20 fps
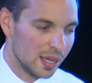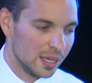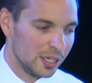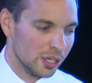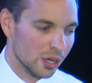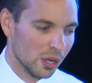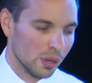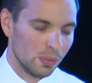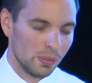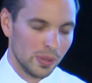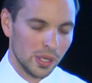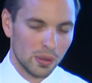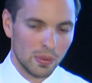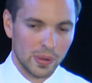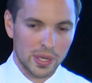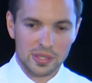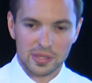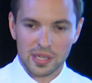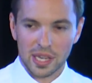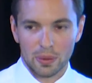We
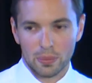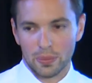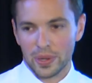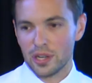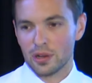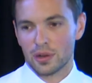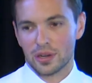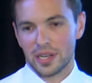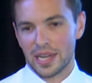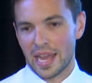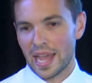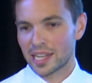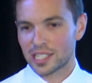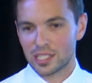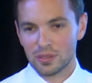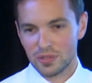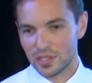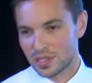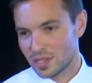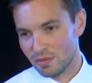always say we're not an
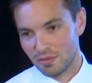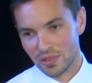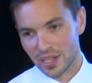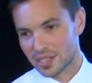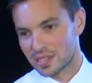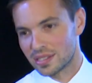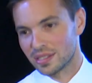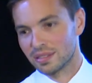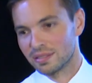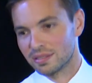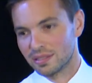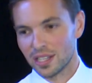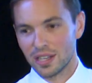activist investor.